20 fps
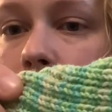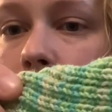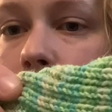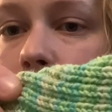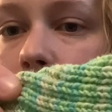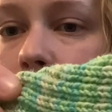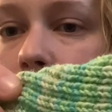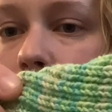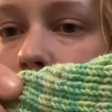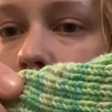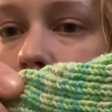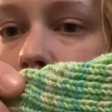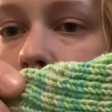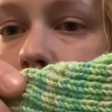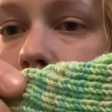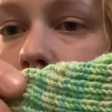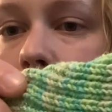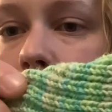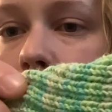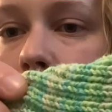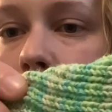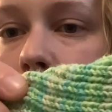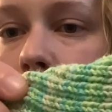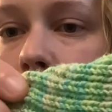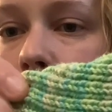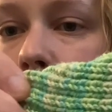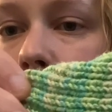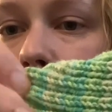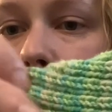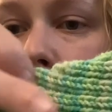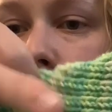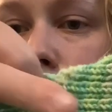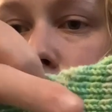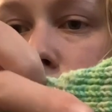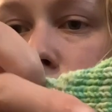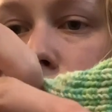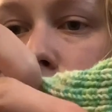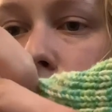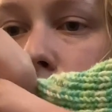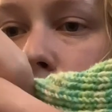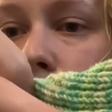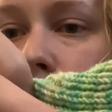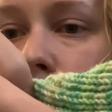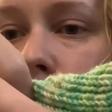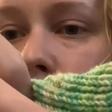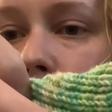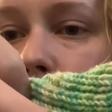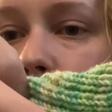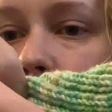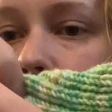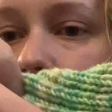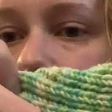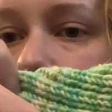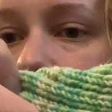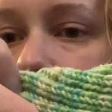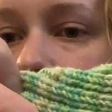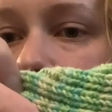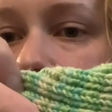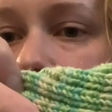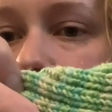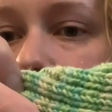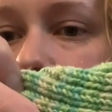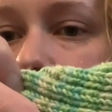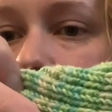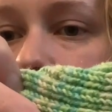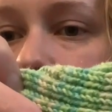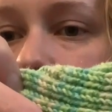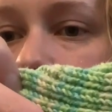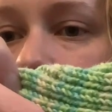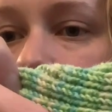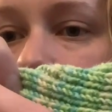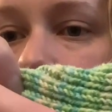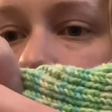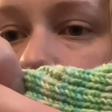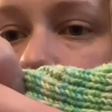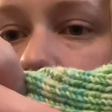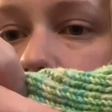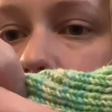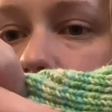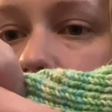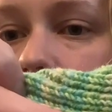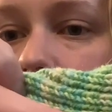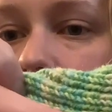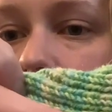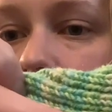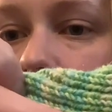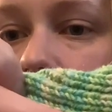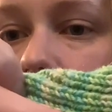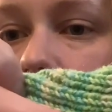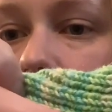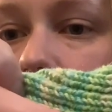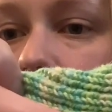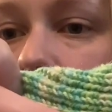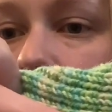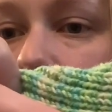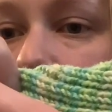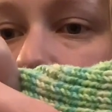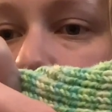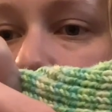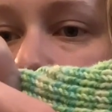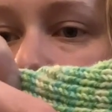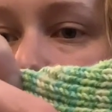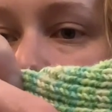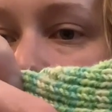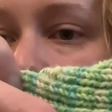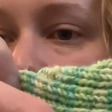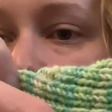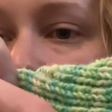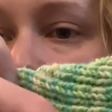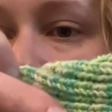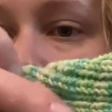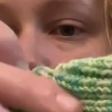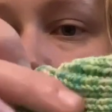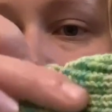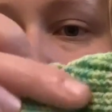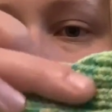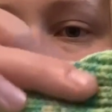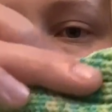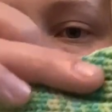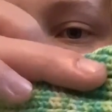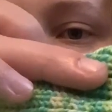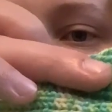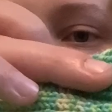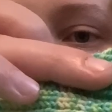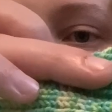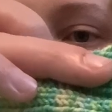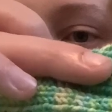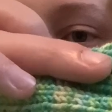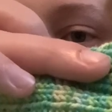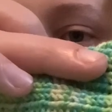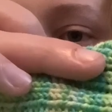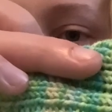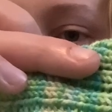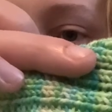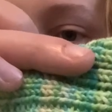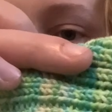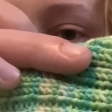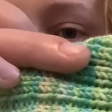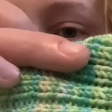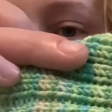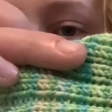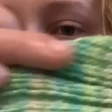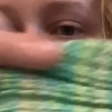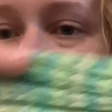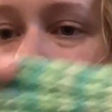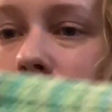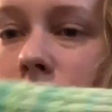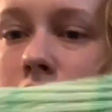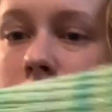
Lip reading: So it's like yellow, dark green, yellow, yellow, blue, and then, yeah, it's not 100% the